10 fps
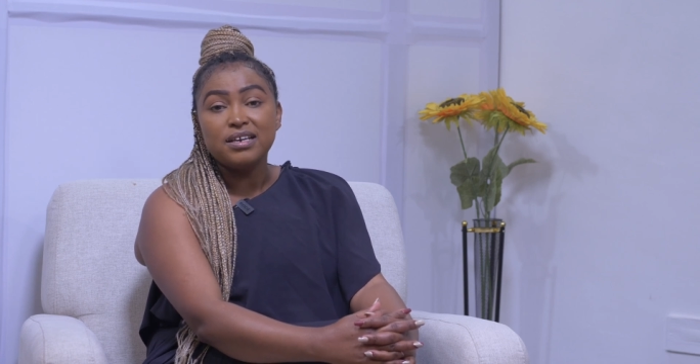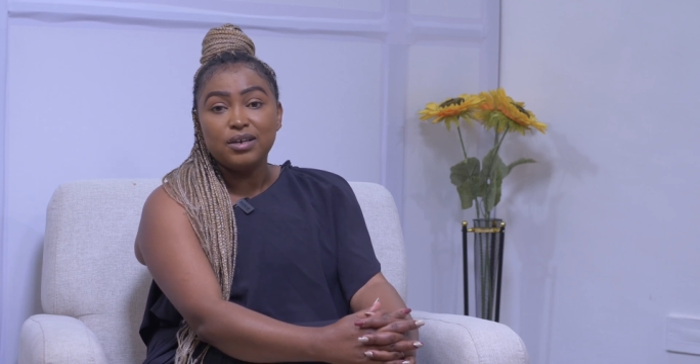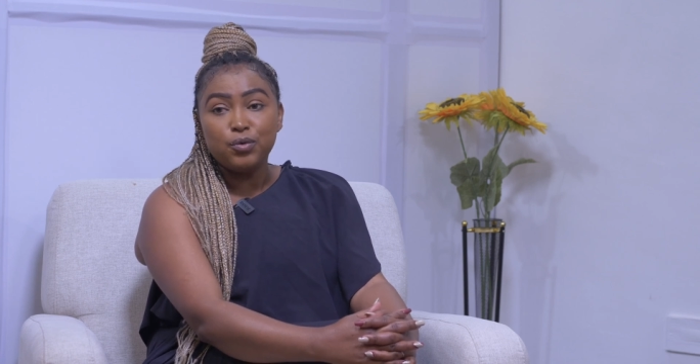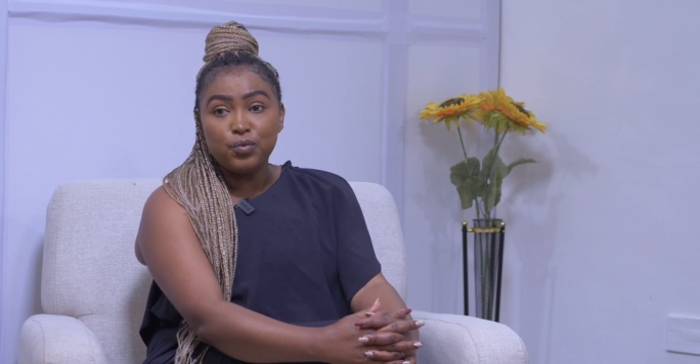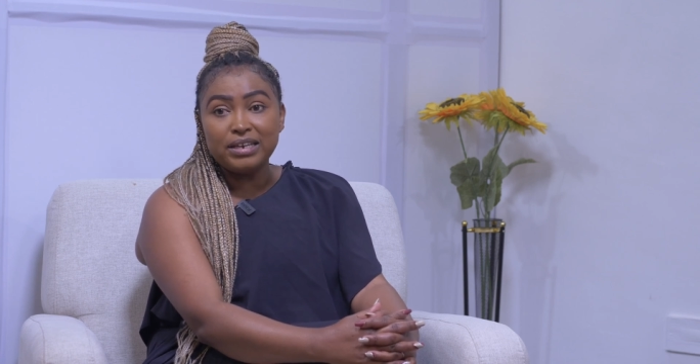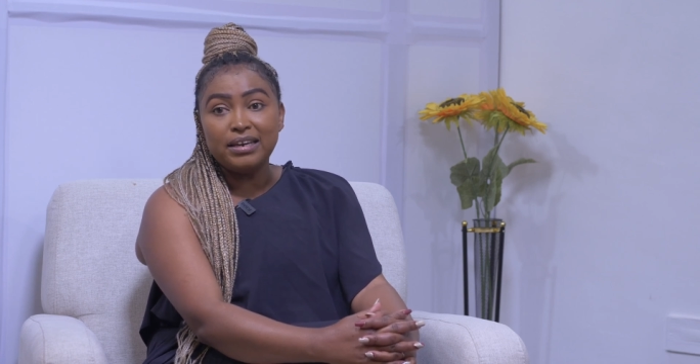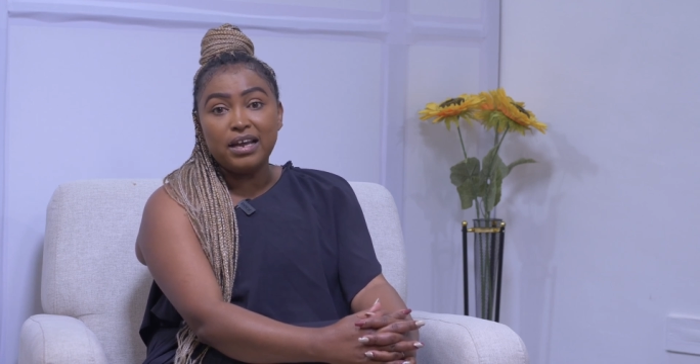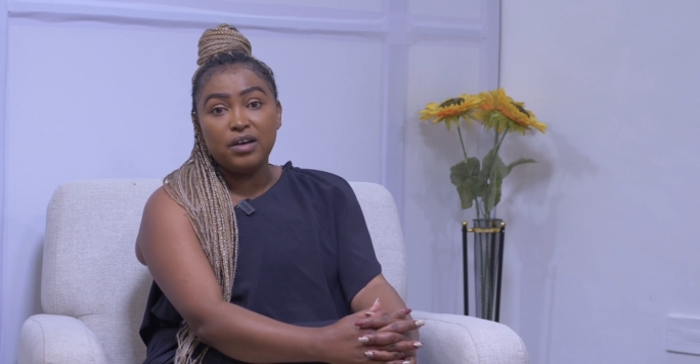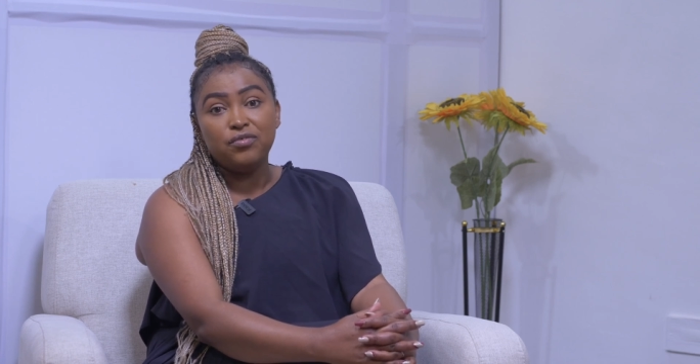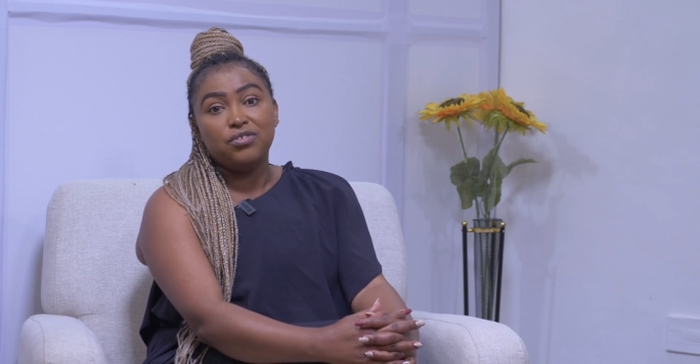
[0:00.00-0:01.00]
We'd
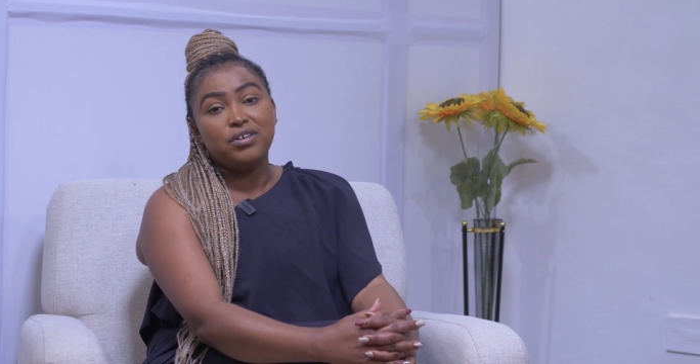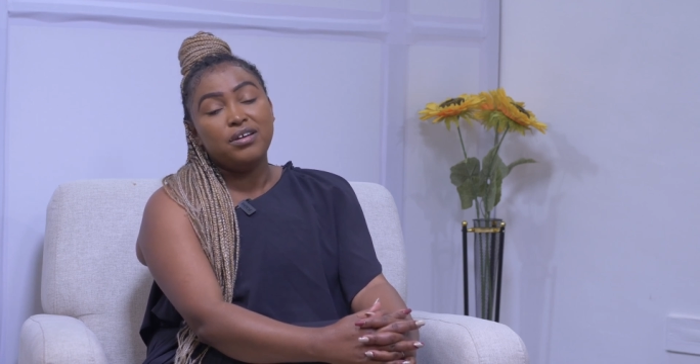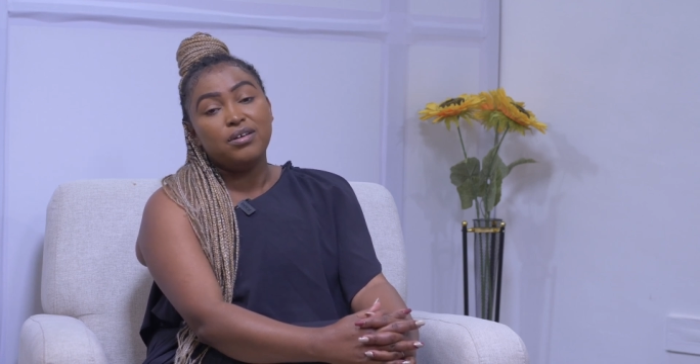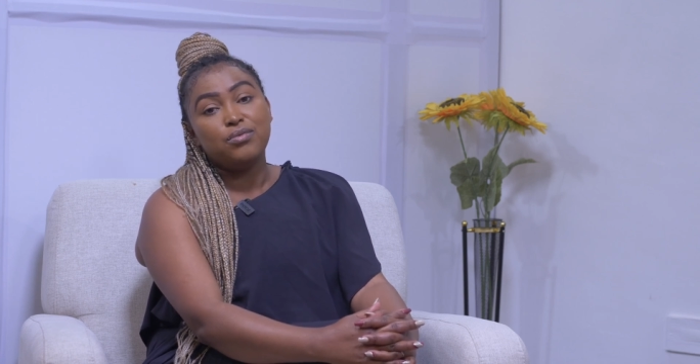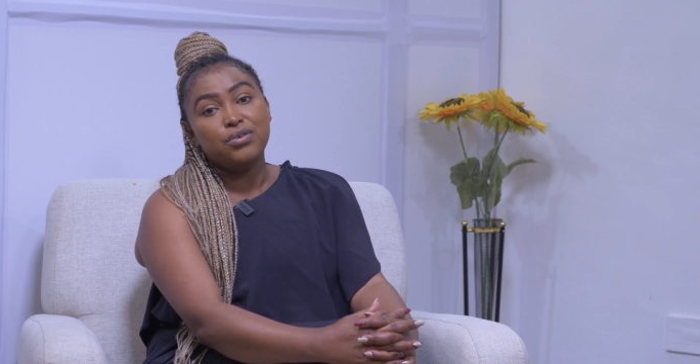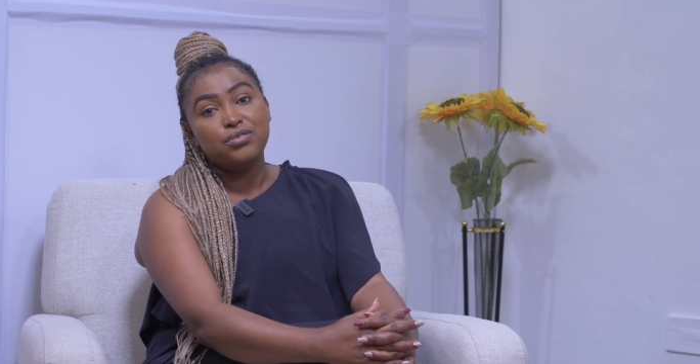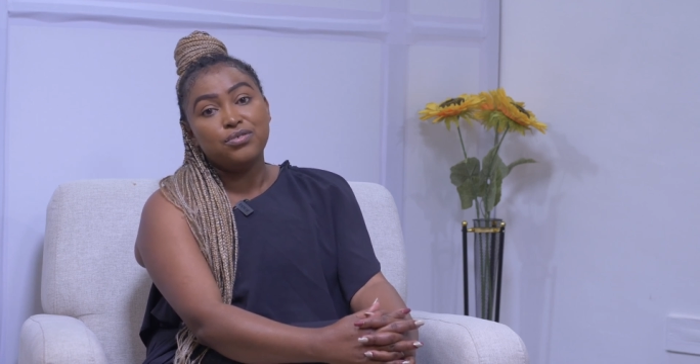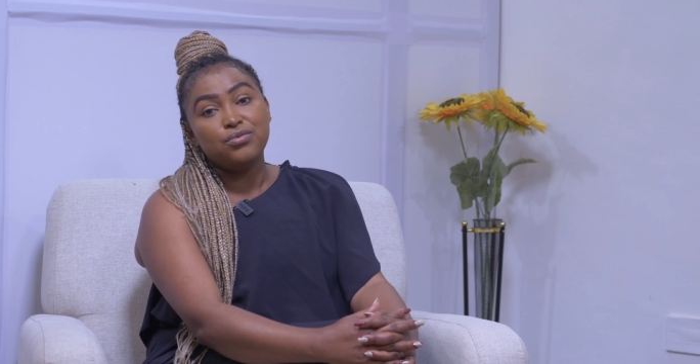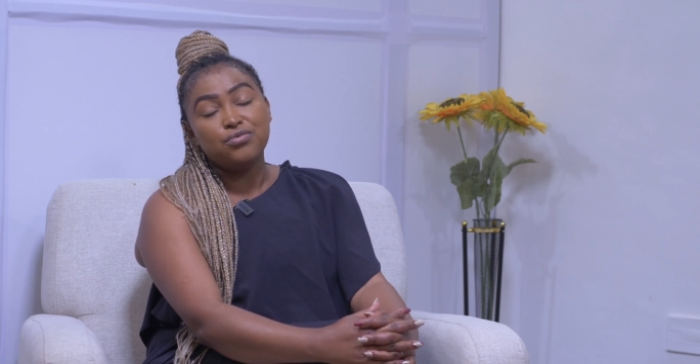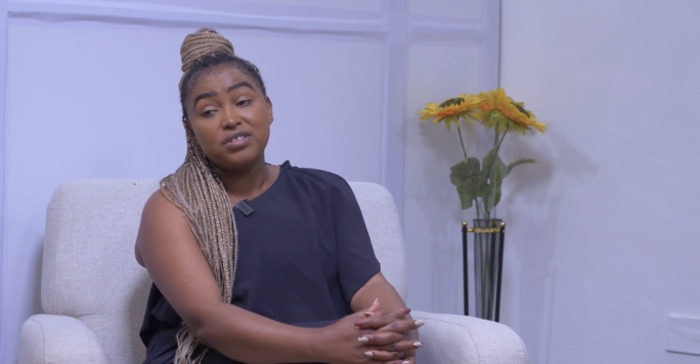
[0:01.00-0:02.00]
love to hear
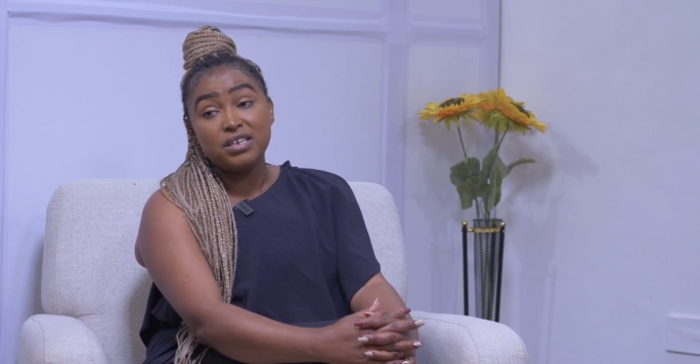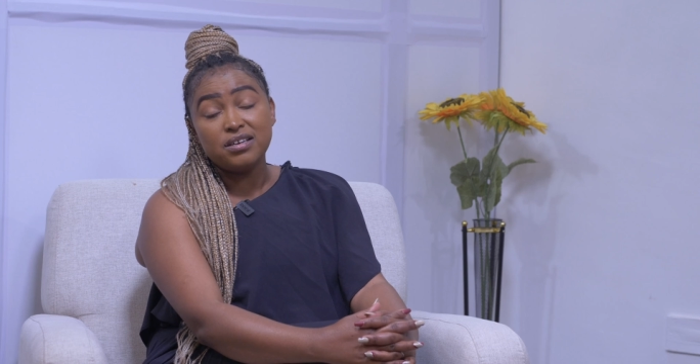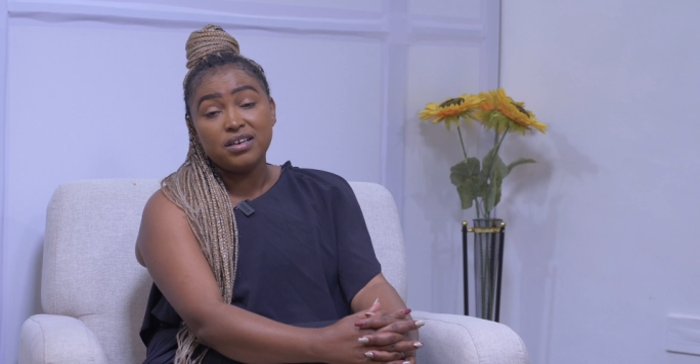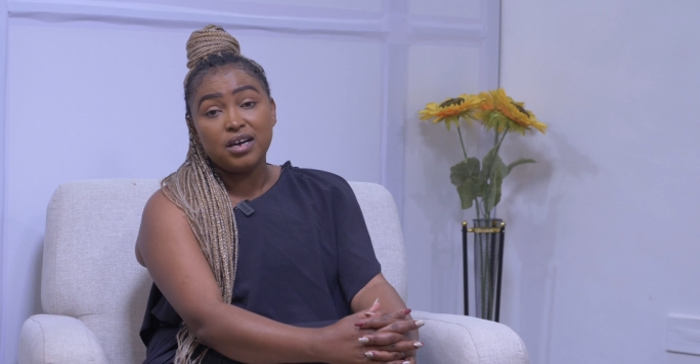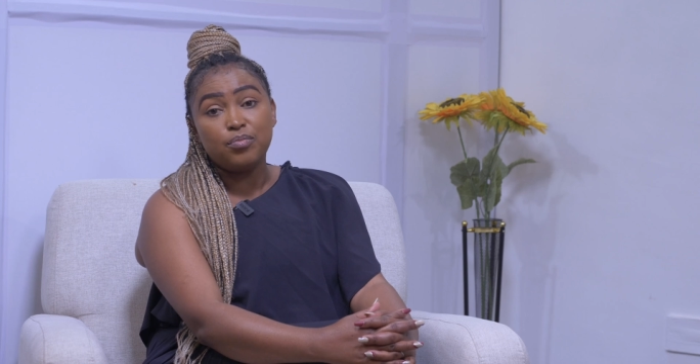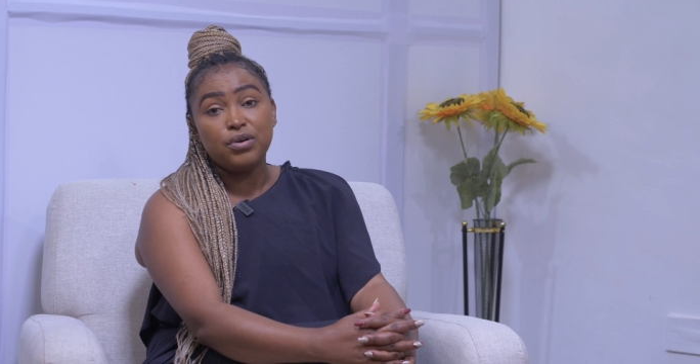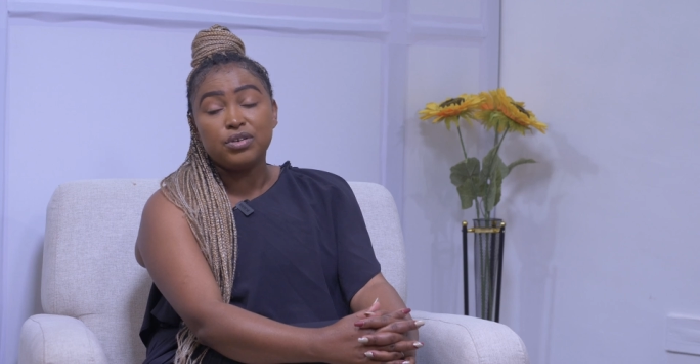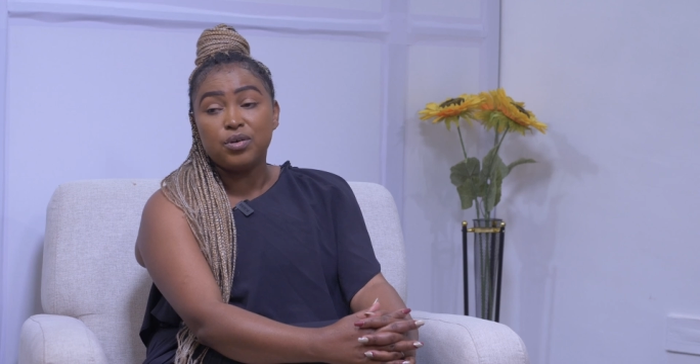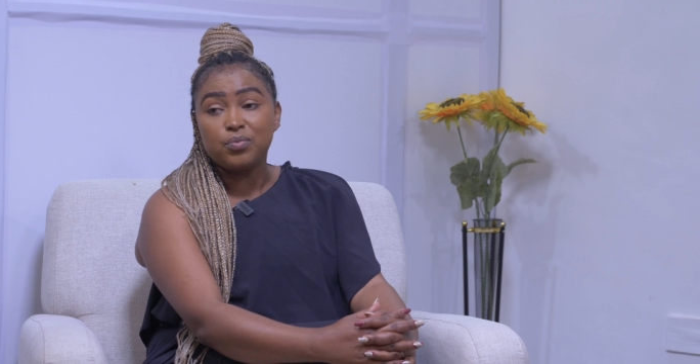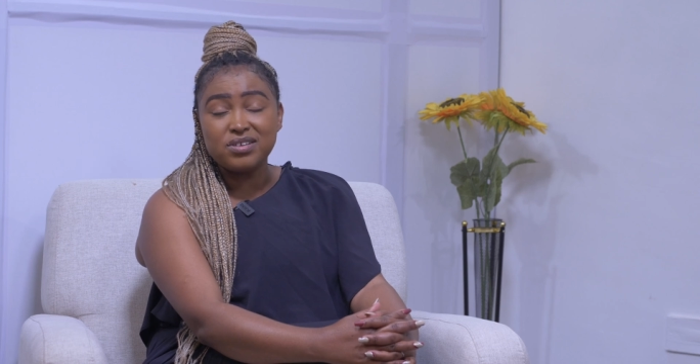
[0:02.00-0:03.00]
what you think
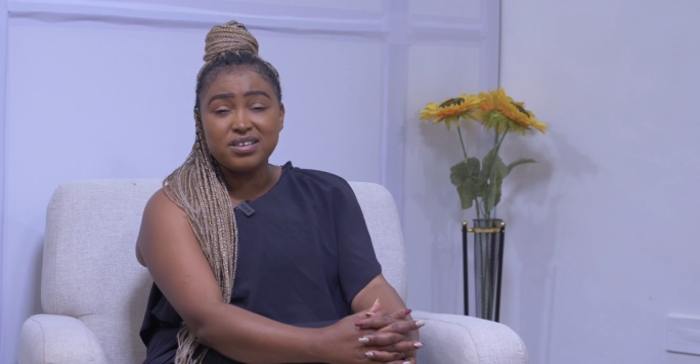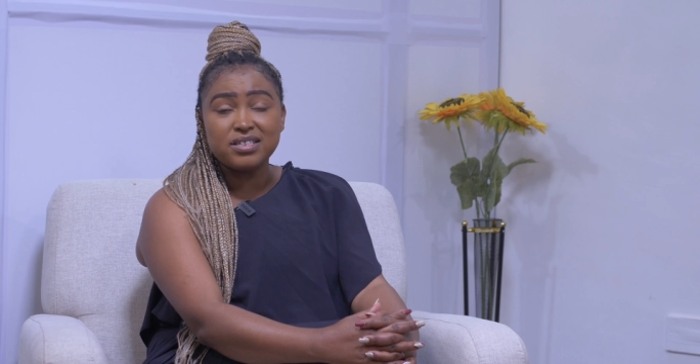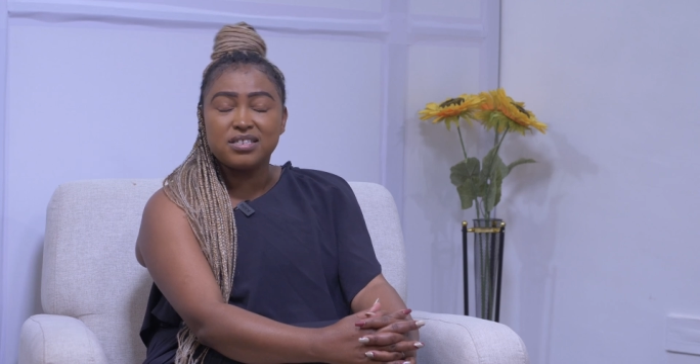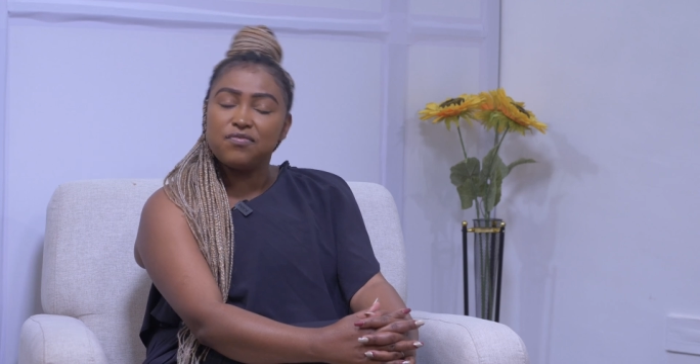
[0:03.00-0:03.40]
about our products.